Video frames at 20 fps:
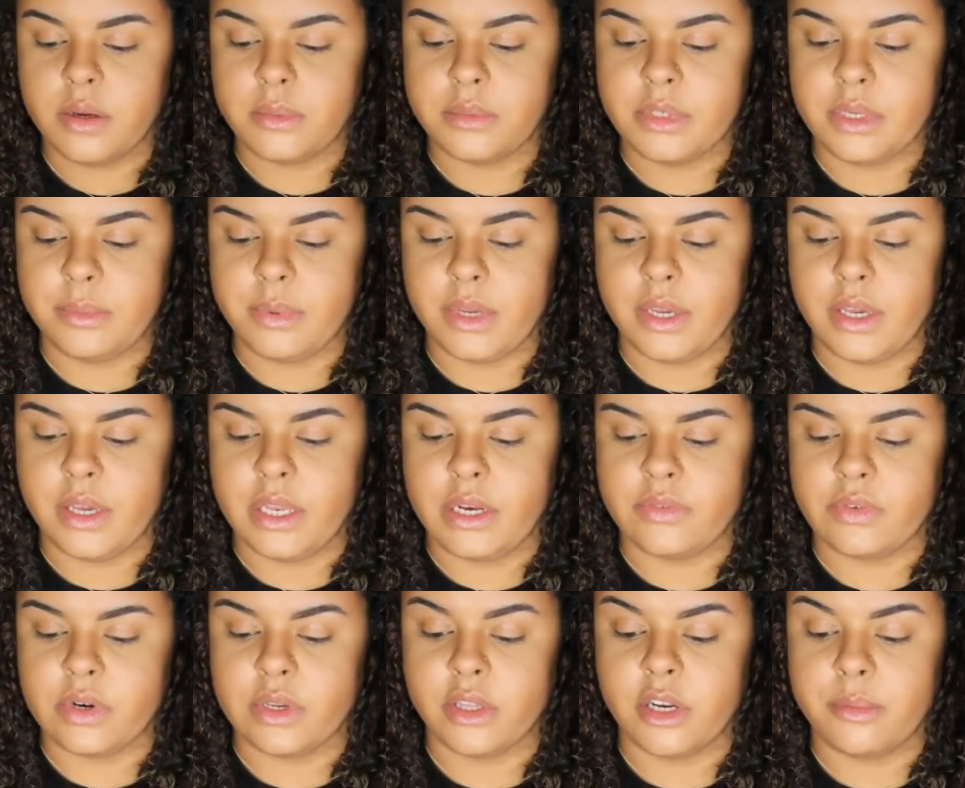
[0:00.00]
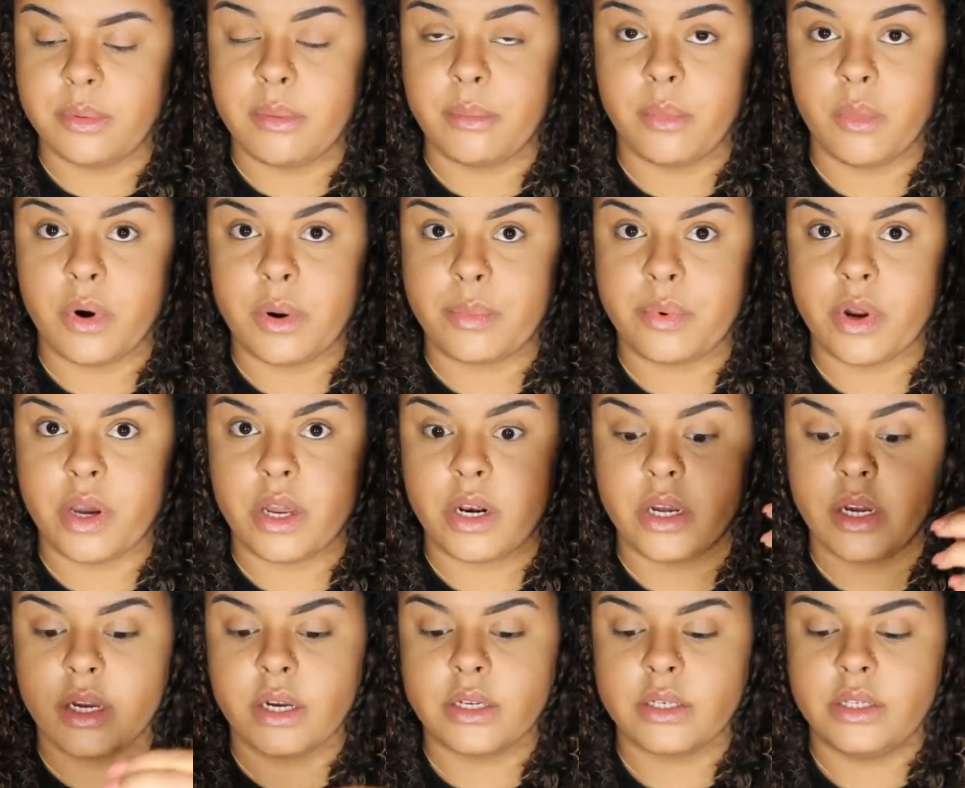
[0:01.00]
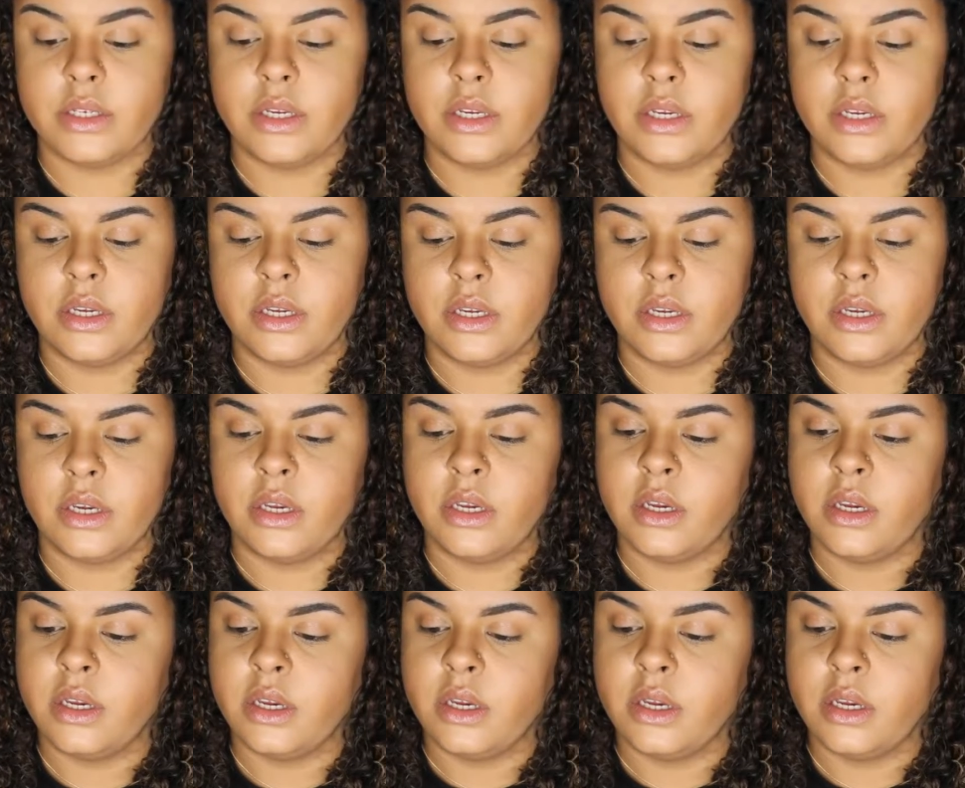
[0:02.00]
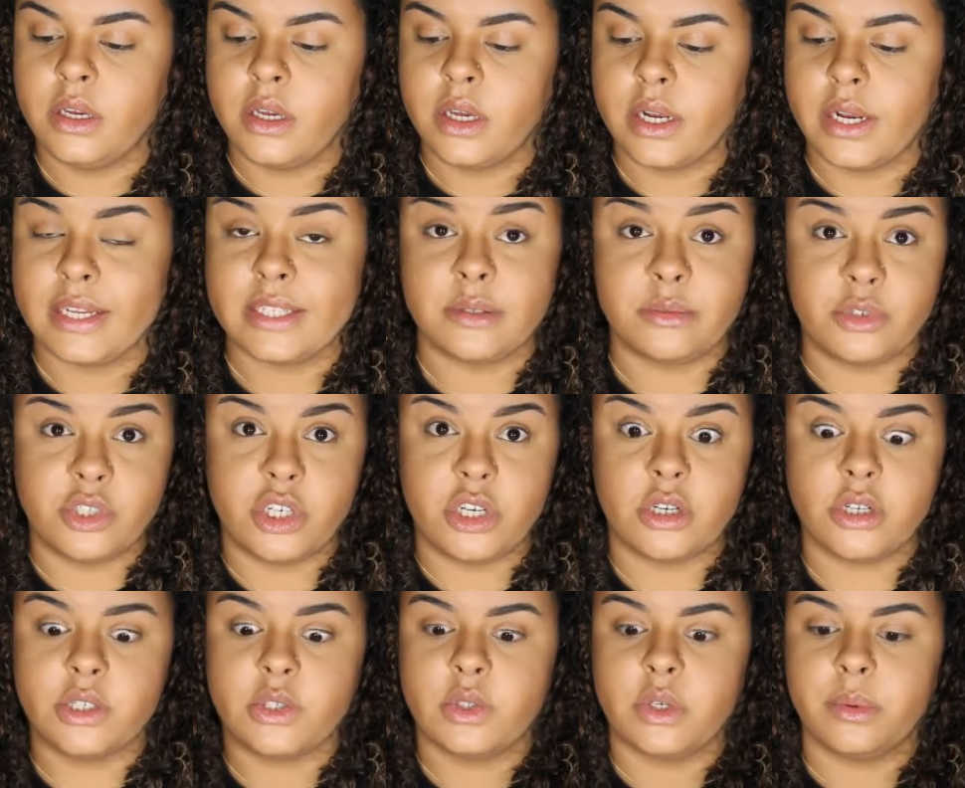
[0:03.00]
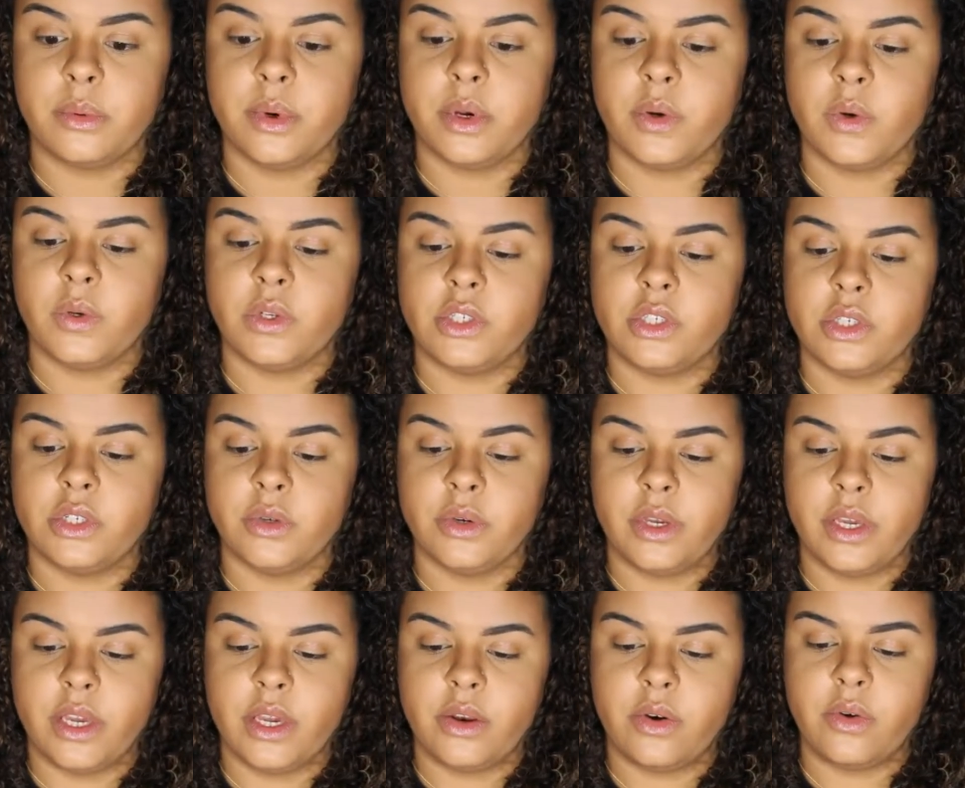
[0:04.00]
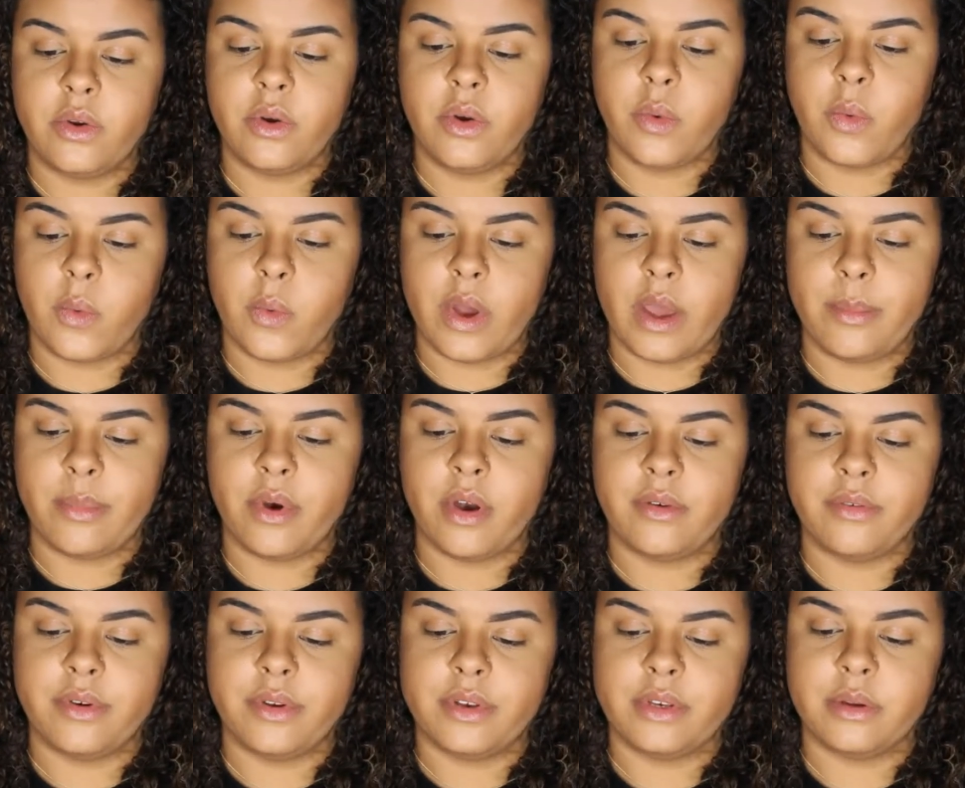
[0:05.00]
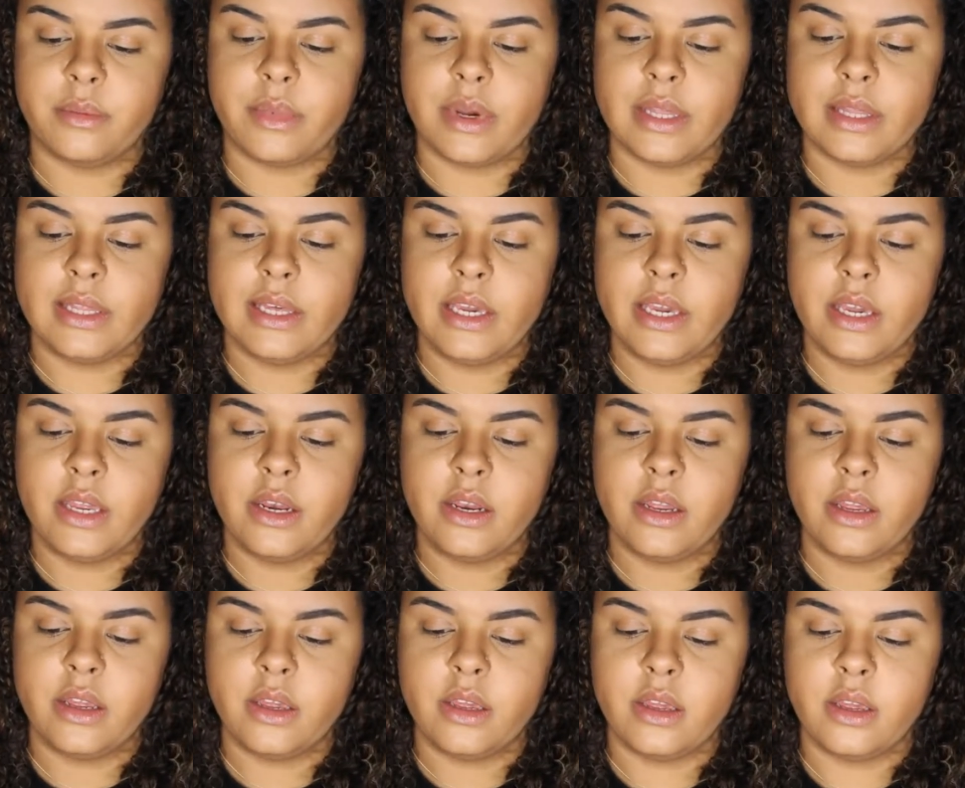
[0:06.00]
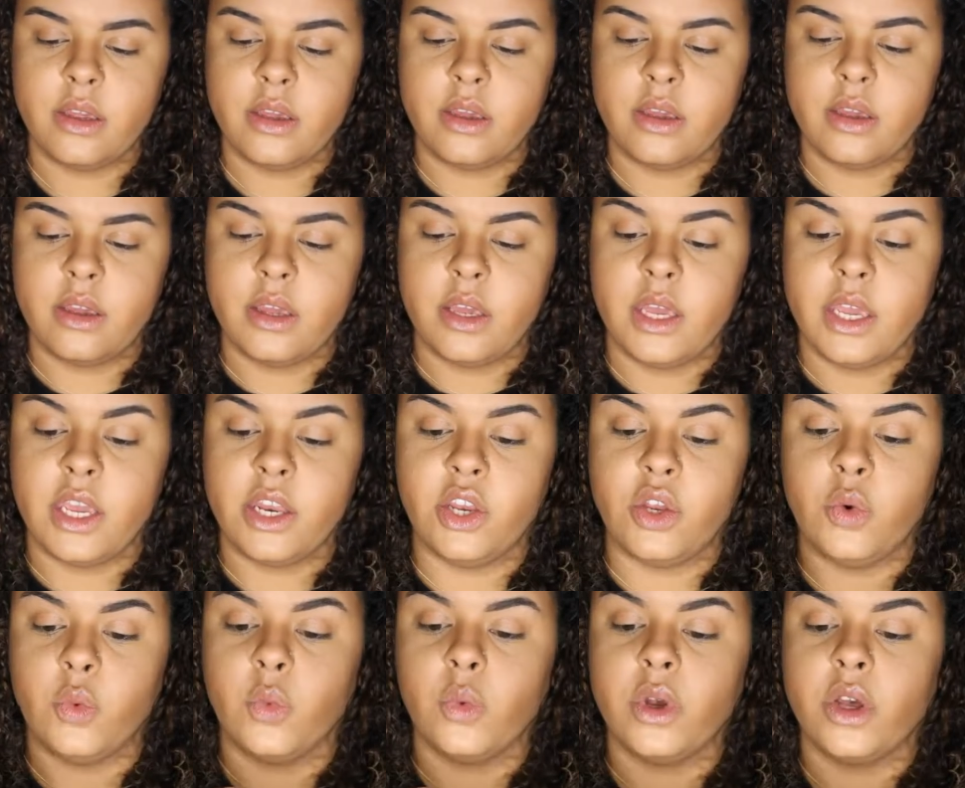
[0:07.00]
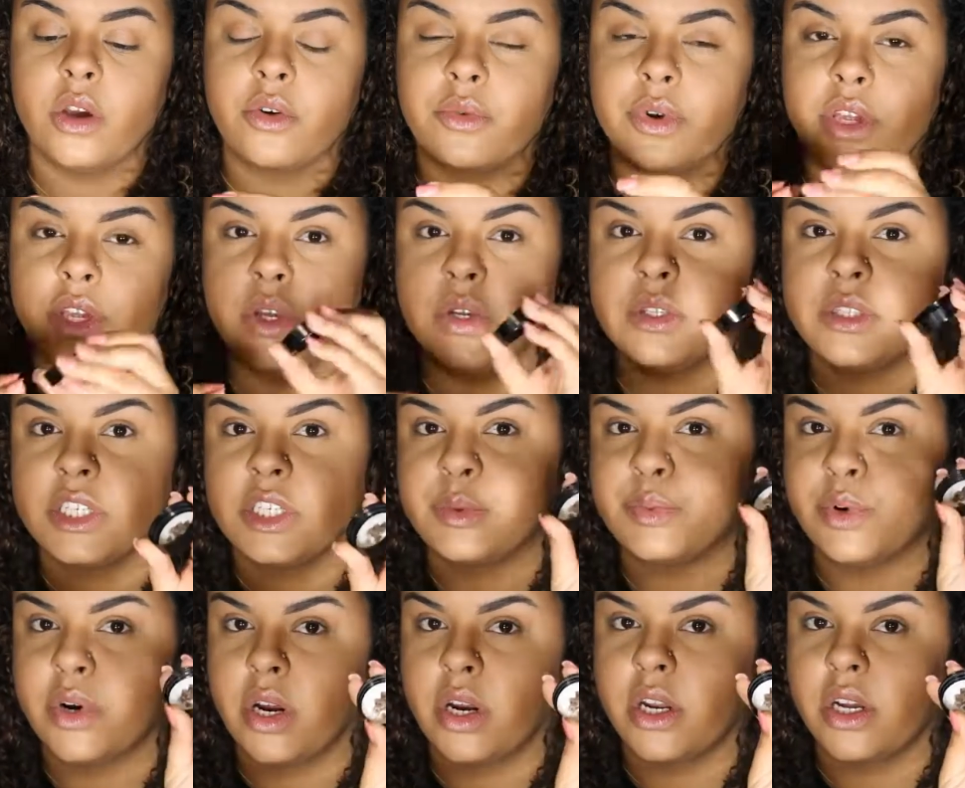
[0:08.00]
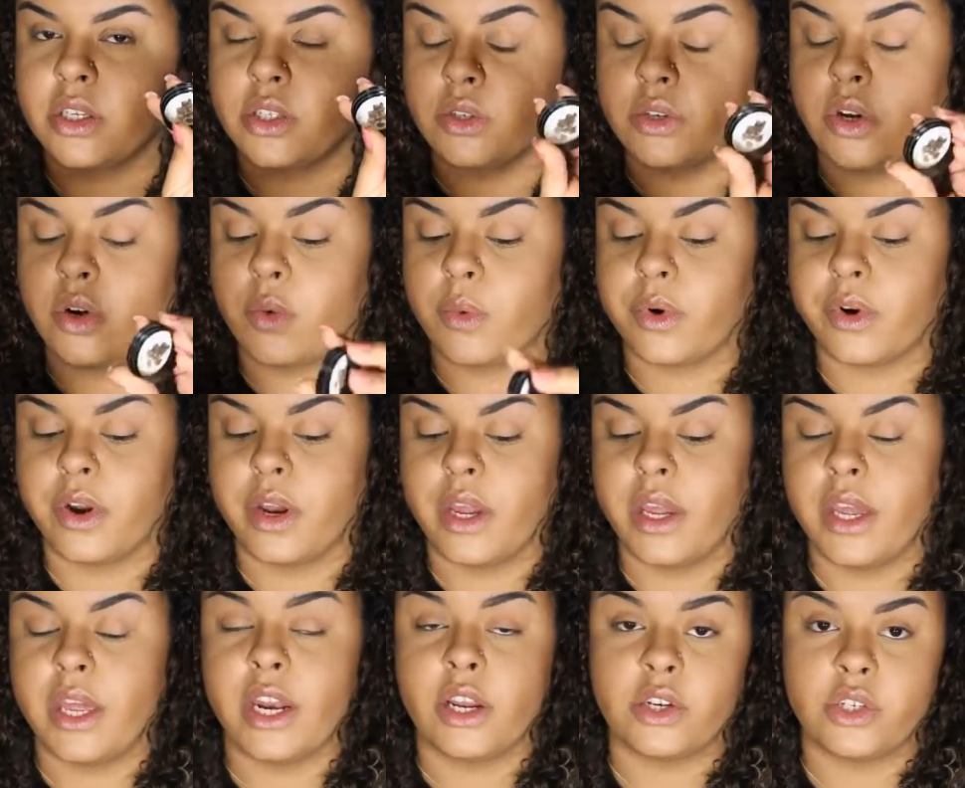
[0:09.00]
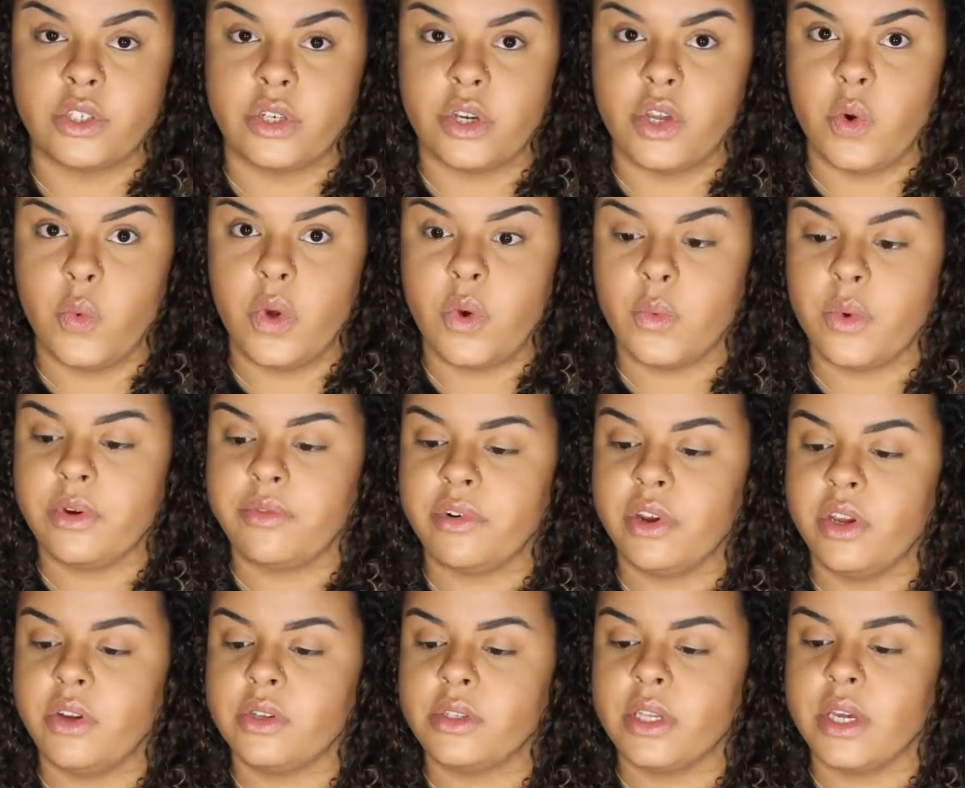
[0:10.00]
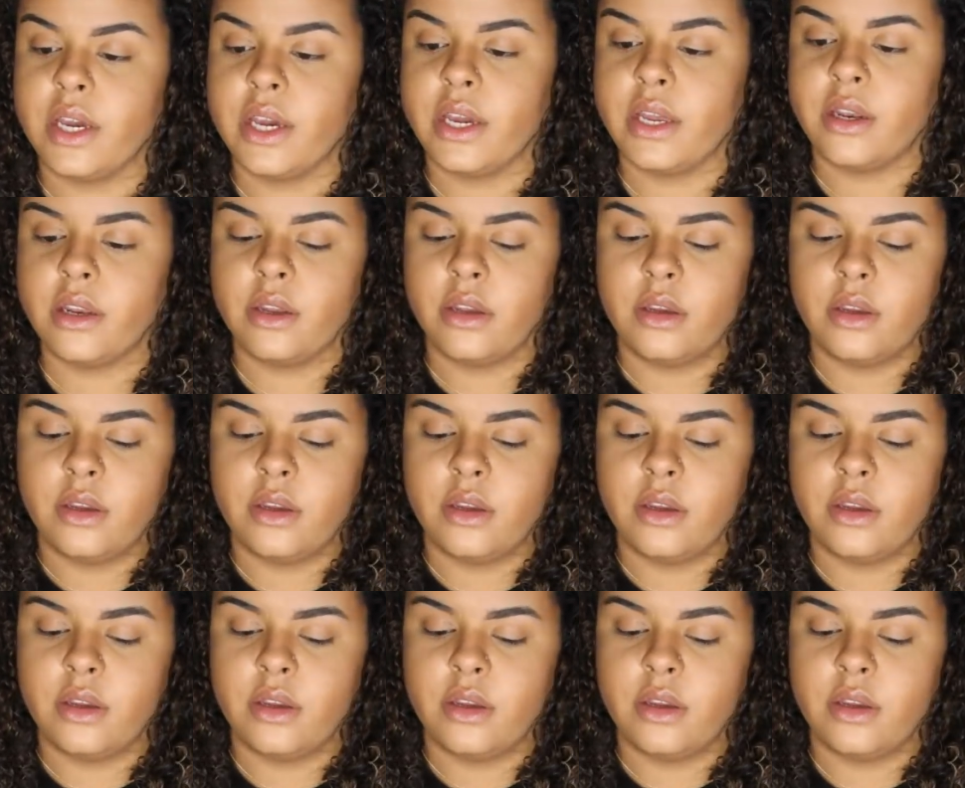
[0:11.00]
I'm dipping in for a little bit more product. I got some chunks, so I'm going to again wipe off into my lid. And you will reuse this product, so don't worry, and I'll show you when we reuse that.